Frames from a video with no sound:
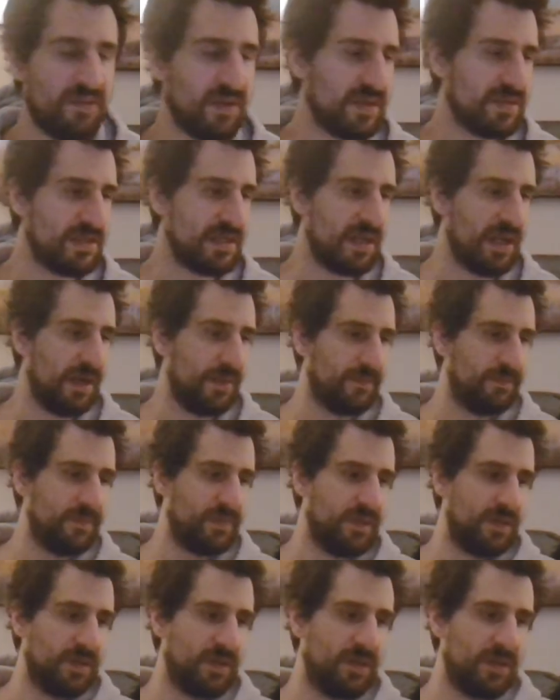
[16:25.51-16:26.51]
We see
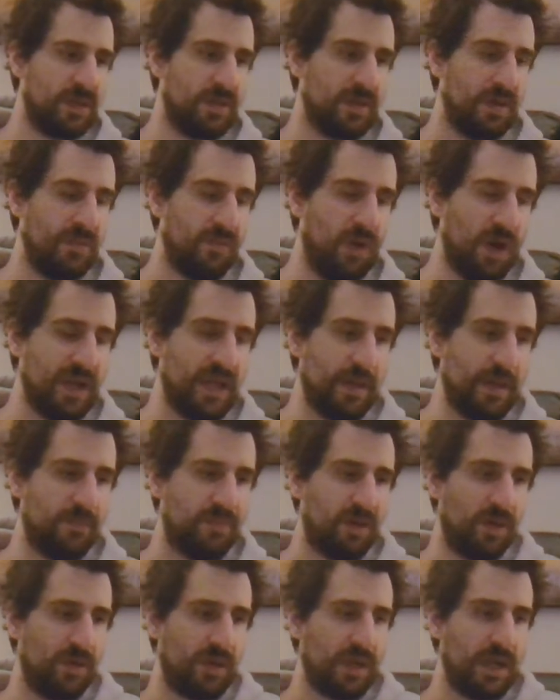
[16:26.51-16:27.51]
Market
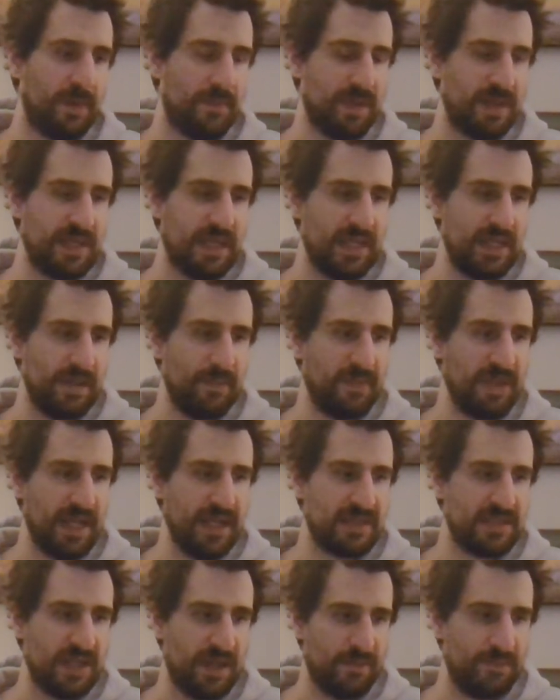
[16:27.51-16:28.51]
Bro come in. They
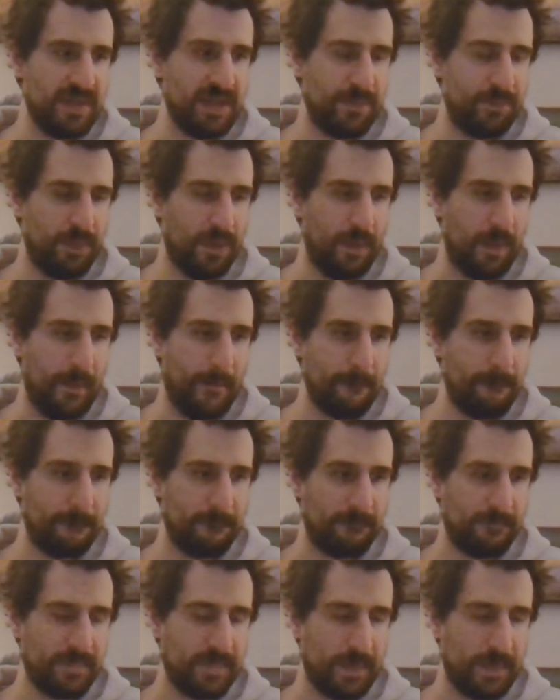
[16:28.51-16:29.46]
eliminate some people.